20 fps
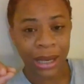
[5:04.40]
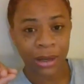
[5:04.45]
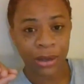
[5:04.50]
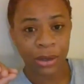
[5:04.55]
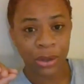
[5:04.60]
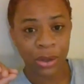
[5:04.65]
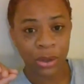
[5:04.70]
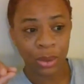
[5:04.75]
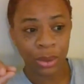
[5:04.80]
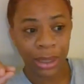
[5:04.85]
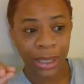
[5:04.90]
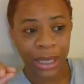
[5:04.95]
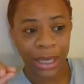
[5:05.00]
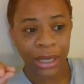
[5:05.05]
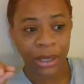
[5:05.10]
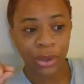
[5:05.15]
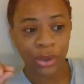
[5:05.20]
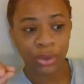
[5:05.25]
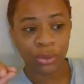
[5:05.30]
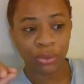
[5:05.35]
that you
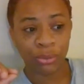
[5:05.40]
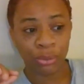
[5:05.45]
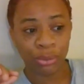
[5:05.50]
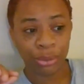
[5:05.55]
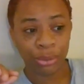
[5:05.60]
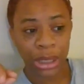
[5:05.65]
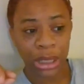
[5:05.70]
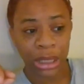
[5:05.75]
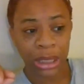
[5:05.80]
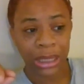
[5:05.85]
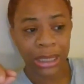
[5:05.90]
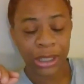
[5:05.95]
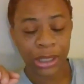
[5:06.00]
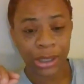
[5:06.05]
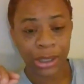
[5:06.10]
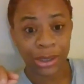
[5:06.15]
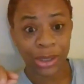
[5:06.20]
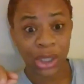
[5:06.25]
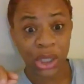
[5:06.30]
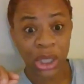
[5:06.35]
ladies really
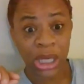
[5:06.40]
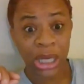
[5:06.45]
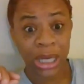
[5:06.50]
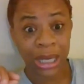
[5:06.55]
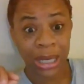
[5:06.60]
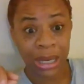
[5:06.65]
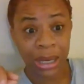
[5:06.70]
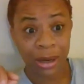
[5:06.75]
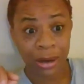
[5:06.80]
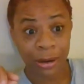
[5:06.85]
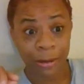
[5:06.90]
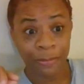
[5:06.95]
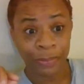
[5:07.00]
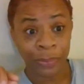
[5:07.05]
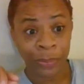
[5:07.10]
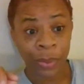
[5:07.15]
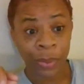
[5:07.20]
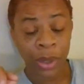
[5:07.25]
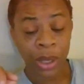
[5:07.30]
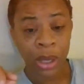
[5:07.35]
need to hear
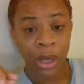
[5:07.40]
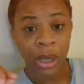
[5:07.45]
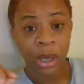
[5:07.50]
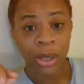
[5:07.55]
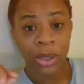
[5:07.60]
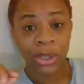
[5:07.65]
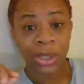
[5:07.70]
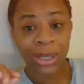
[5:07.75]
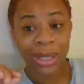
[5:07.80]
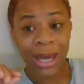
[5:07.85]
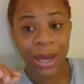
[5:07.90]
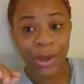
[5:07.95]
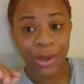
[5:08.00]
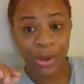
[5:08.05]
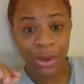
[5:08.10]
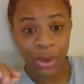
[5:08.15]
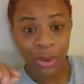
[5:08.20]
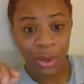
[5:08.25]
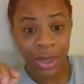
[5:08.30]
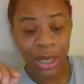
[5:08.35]
so that
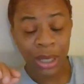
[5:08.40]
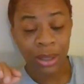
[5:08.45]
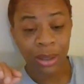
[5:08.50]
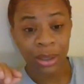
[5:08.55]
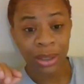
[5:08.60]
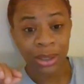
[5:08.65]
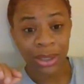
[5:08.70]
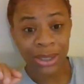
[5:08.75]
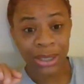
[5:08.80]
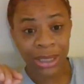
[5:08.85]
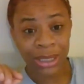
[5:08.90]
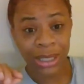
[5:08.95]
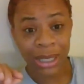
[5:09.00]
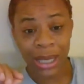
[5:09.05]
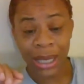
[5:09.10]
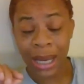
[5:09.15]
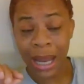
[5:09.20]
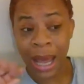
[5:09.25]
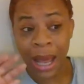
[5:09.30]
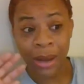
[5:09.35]
you can
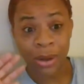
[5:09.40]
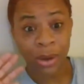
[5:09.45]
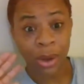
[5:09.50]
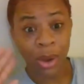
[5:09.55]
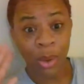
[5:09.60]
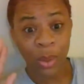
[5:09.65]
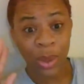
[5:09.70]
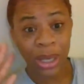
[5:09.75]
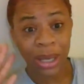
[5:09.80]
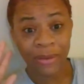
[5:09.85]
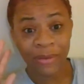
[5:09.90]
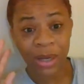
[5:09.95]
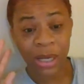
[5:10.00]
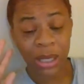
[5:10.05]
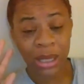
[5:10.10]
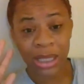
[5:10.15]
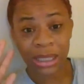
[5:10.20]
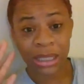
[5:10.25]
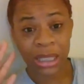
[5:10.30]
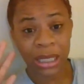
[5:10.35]
understand. I know we're living
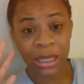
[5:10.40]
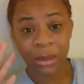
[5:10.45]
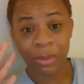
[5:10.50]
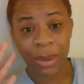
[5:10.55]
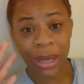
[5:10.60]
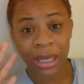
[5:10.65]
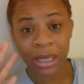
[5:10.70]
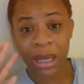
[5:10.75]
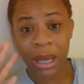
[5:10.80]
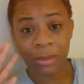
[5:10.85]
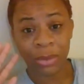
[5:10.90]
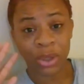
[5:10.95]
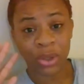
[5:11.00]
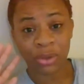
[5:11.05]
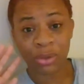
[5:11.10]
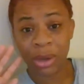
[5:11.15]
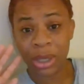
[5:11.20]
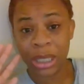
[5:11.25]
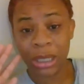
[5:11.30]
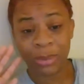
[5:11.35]
in this independent, I'm a
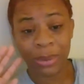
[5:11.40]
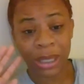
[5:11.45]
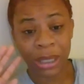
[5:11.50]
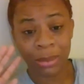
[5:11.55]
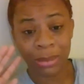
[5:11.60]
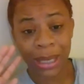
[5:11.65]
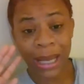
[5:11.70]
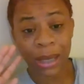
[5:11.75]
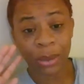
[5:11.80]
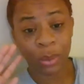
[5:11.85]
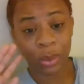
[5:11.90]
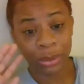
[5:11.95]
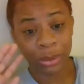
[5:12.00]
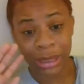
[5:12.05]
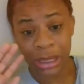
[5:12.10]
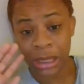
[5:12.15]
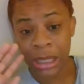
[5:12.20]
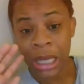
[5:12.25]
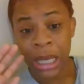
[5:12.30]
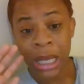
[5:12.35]
strong, independent Black
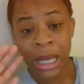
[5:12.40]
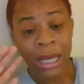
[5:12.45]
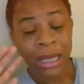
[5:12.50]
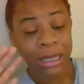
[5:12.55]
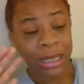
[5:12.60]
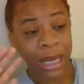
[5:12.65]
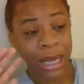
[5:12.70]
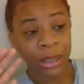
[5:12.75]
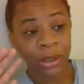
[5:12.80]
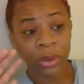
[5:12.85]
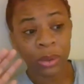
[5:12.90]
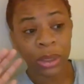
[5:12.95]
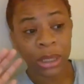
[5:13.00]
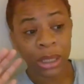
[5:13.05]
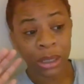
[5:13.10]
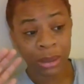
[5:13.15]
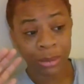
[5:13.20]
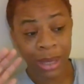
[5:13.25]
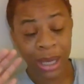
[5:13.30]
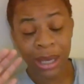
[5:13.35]
woman that don't
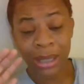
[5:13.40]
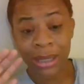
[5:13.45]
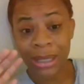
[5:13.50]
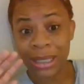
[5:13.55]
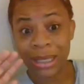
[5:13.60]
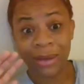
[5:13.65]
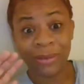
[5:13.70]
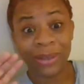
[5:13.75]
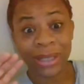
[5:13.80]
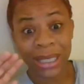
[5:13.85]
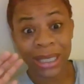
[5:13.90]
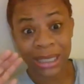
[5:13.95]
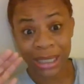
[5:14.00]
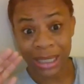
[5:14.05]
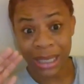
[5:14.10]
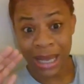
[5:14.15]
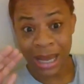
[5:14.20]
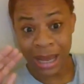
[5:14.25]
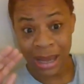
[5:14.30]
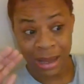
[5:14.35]
need a man. The devil is
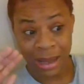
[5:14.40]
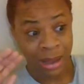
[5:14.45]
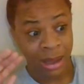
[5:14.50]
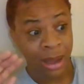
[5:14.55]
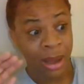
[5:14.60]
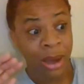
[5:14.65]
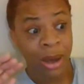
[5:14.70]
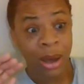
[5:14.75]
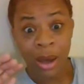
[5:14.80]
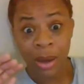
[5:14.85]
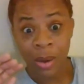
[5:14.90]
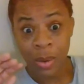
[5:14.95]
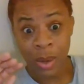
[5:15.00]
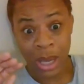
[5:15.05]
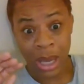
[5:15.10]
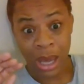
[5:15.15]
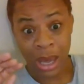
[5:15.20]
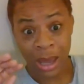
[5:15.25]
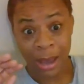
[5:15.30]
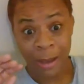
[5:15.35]
a lie.
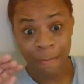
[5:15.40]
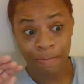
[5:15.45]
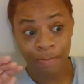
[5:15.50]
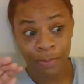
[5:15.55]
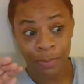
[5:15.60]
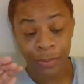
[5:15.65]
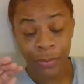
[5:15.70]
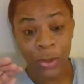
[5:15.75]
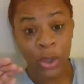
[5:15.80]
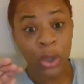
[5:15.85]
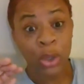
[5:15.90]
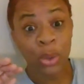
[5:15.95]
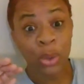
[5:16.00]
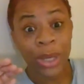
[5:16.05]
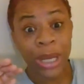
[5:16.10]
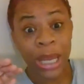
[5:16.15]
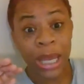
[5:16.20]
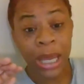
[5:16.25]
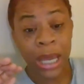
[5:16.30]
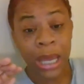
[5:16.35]
Okay?
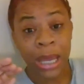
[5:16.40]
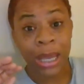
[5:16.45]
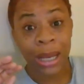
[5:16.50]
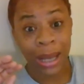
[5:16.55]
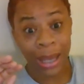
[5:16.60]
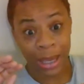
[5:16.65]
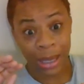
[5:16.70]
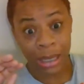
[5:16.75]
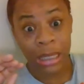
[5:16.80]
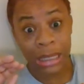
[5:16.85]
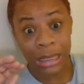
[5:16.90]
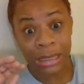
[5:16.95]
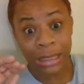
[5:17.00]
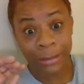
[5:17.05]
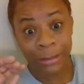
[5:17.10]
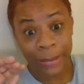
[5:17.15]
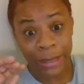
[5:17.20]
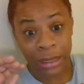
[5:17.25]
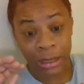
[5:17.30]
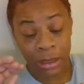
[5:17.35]
You need a
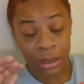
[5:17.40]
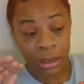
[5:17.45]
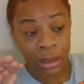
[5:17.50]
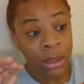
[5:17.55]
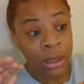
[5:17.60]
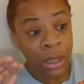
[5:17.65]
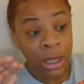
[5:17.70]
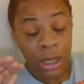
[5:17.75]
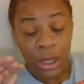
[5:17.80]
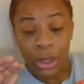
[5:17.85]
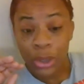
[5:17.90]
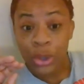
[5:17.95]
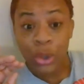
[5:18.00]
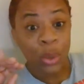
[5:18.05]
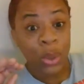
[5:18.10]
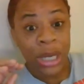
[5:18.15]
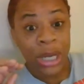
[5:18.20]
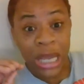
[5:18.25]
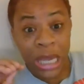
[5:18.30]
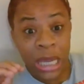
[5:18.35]
husband.
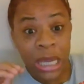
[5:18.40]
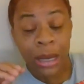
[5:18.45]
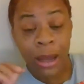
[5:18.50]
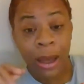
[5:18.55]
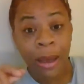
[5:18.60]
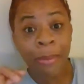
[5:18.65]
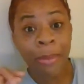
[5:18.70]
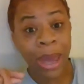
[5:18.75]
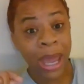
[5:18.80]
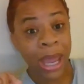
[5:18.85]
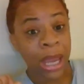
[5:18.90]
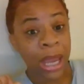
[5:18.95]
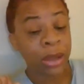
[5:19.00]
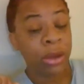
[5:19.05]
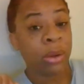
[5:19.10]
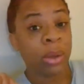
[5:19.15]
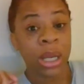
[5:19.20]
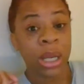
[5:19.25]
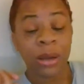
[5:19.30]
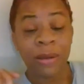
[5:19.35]
You need a
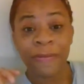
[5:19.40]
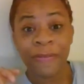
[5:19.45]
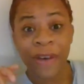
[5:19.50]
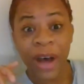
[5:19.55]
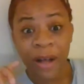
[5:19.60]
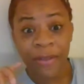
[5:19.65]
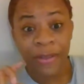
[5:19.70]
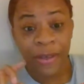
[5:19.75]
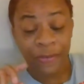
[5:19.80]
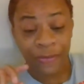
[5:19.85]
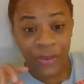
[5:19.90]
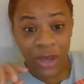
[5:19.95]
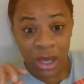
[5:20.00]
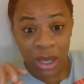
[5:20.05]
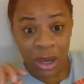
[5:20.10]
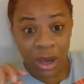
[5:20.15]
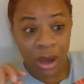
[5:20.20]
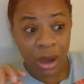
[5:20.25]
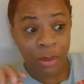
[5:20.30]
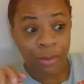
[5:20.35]
man. You need a father
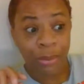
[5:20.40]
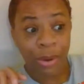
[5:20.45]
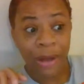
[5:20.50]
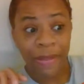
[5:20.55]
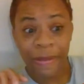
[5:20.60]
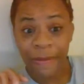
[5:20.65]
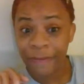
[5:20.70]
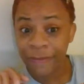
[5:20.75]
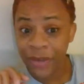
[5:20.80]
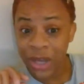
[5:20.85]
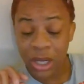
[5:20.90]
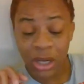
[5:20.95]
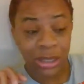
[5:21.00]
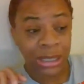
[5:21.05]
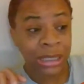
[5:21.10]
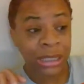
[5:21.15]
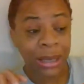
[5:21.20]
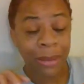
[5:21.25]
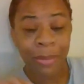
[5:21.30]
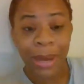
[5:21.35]
figure, a brother
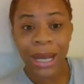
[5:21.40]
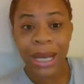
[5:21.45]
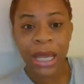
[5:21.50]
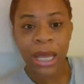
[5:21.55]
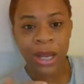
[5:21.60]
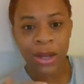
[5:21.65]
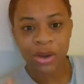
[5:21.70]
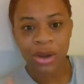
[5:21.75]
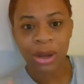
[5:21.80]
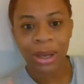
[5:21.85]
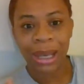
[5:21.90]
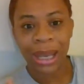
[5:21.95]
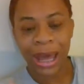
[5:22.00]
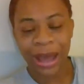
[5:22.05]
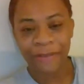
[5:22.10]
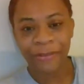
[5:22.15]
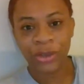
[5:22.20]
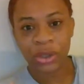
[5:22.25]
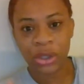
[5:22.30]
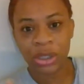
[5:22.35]
figure, somebody in your
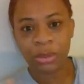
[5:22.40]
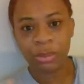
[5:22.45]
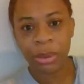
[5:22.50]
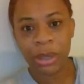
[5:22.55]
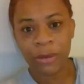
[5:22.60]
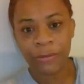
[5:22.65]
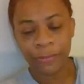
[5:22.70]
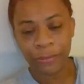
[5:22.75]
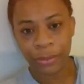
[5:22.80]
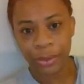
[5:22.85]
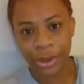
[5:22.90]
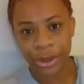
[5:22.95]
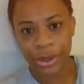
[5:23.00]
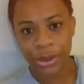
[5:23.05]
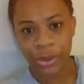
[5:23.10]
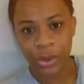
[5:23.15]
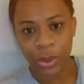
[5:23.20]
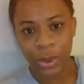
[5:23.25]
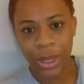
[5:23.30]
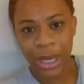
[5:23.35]
life to speak for
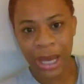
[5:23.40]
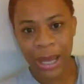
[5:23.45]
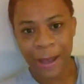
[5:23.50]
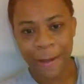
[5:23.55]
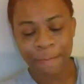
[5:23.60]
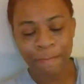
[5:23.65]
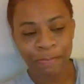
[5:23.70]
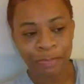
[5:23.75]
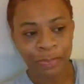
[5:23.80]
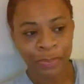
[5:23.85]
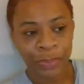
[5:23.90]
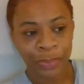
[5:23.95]
you. Okay?